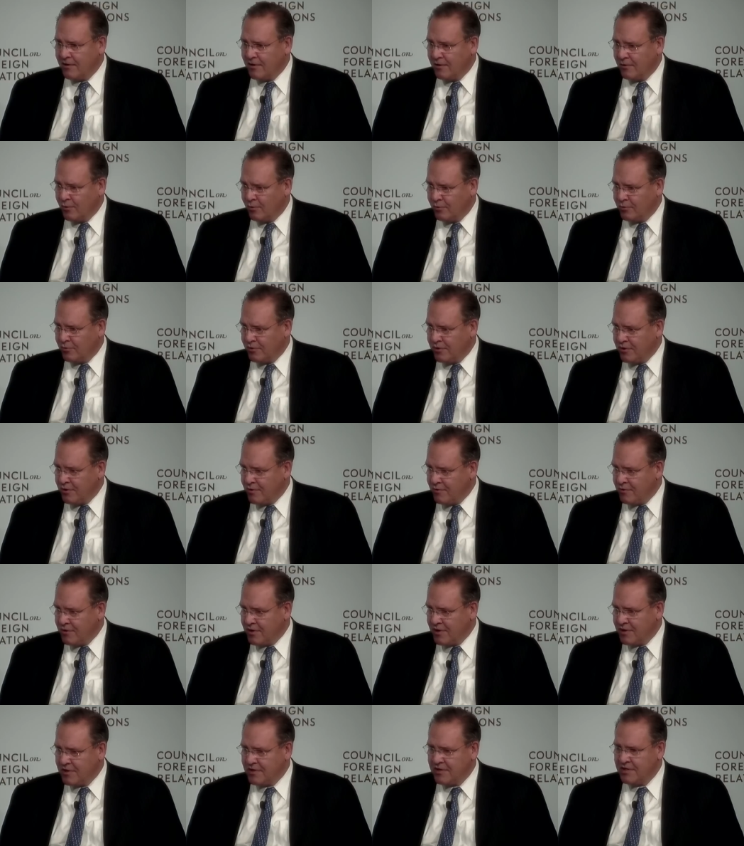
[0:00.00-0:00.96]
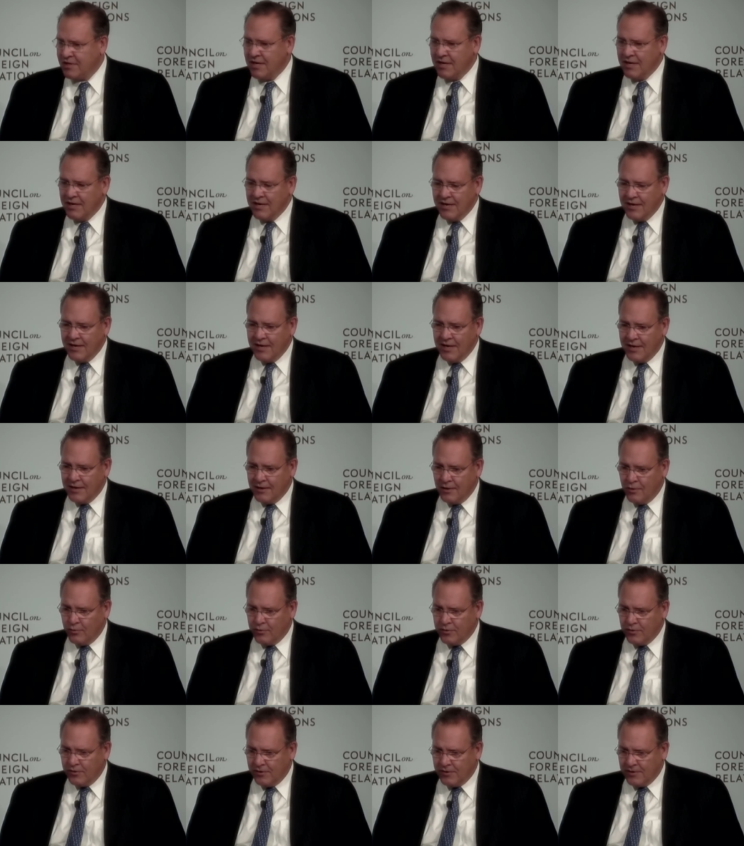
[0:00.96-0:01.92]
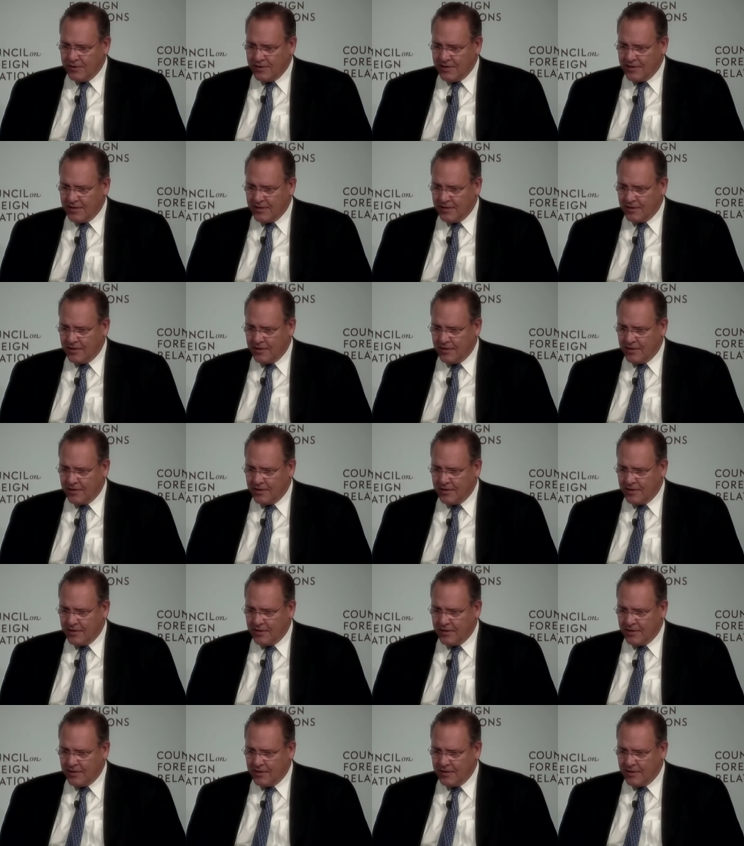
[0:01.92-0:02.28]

local unions and local uh,